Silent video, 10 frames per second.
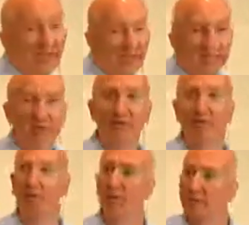I think are the
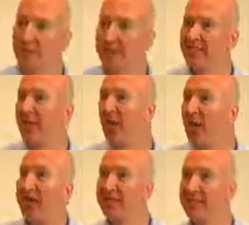purposes and
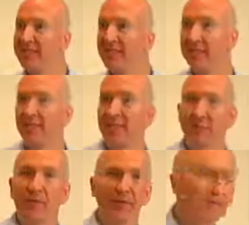audiences of
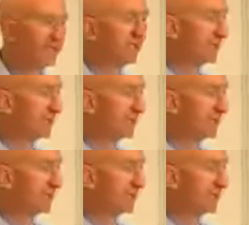good policy and